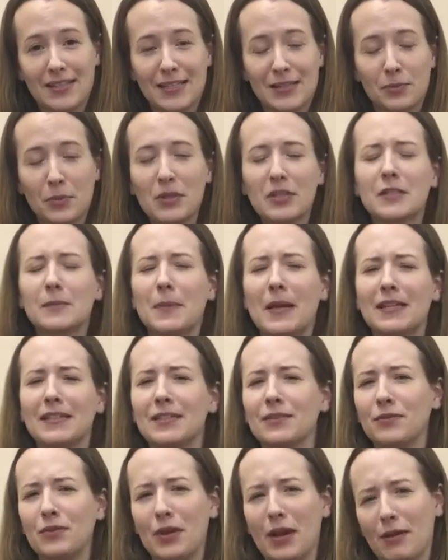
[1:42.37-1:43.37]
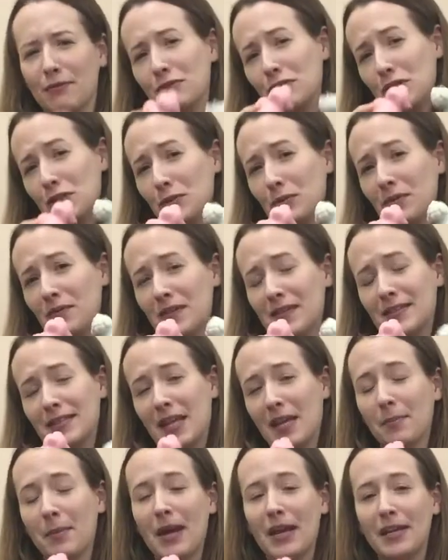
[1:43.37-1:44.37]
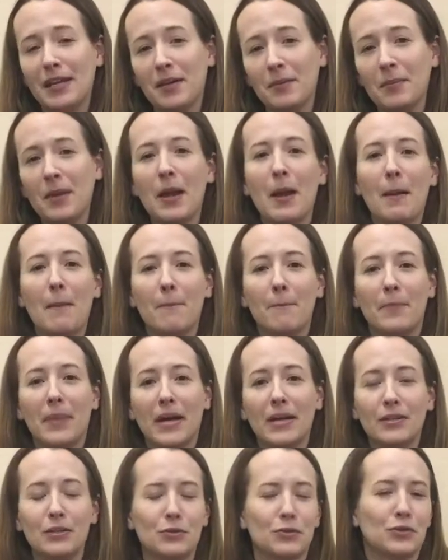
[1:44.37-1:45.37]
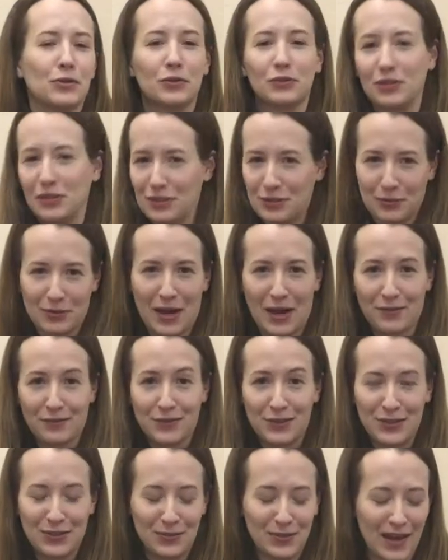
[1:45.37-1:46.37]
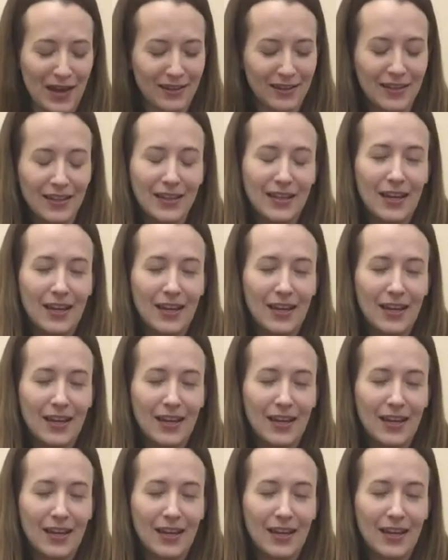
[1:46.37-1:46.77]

It works best if you have two of the same item, but you certainly don't have to do that.